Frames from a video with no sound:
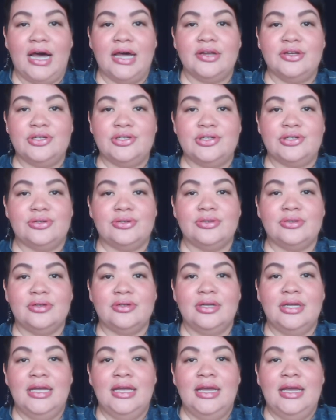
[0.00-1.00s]
undo.
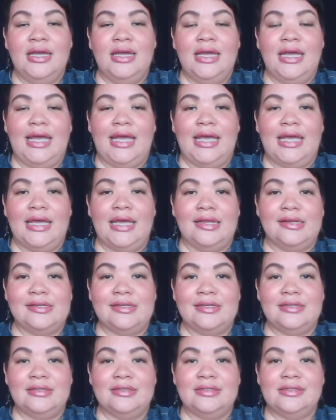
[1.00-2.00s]

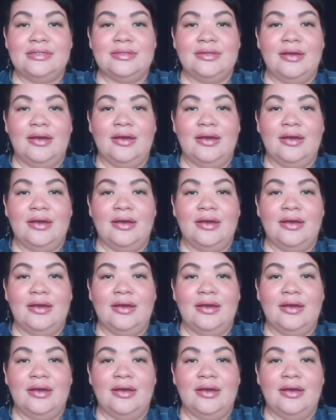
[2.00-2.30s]
And